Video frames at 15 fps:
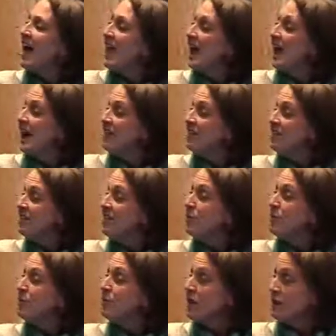And
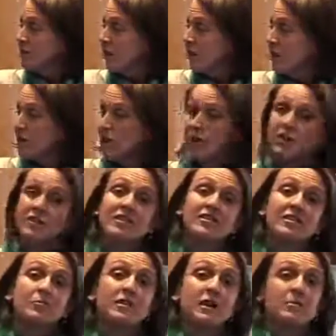even within local authorities,
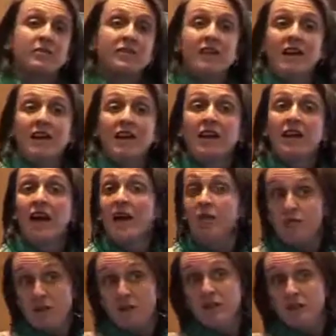sometimes they
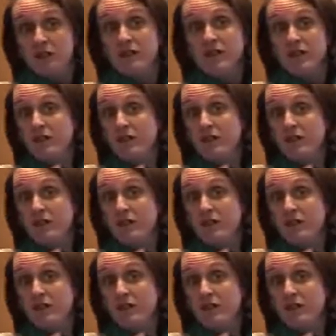have difficulty.